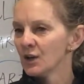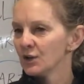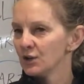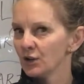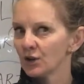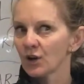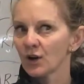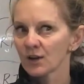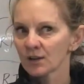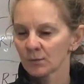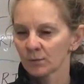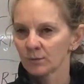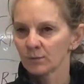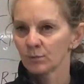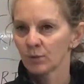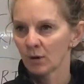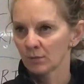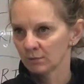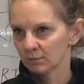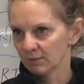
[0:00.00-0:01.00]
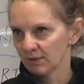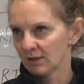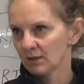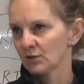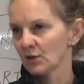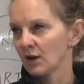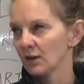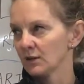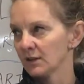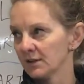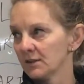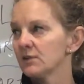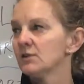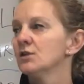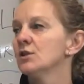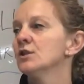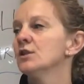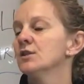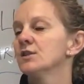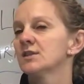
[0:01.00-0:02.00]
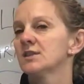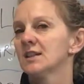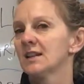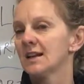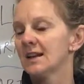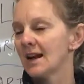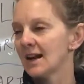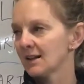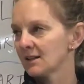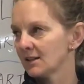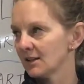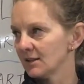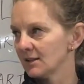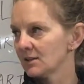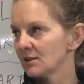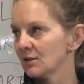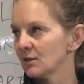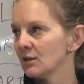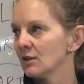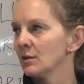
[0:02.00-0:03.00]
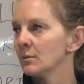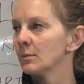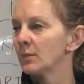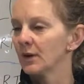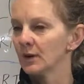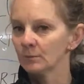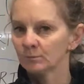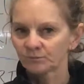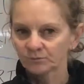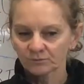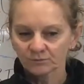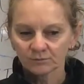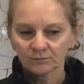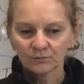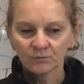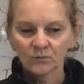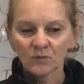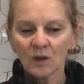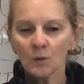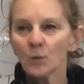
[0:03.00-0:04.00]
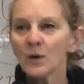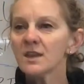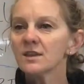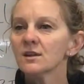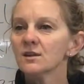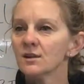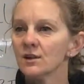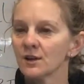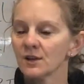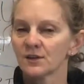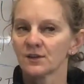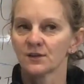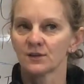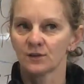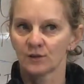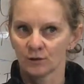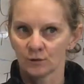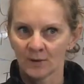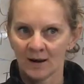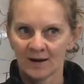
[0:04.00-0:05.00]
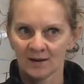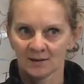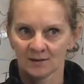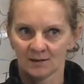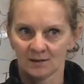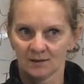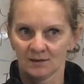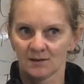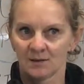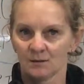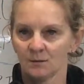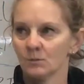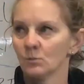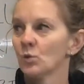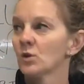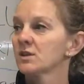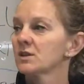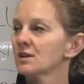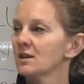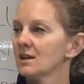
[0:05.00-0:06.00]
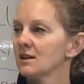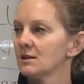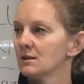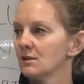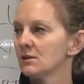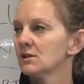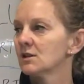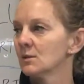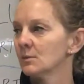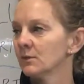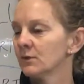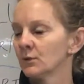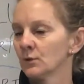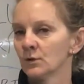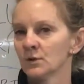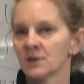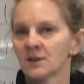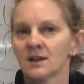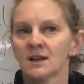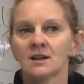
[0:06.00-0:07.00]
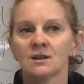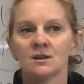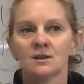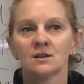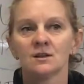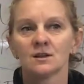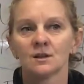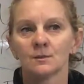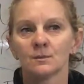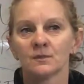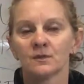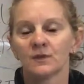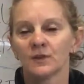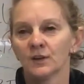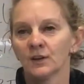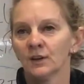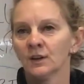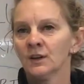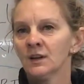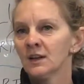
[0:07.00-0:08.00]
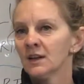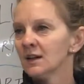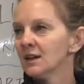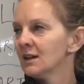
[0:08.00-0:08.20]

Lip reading: you guys will probably struggle as students to get access to them, but when the nurses do access them, what do they use them for? Do they use them for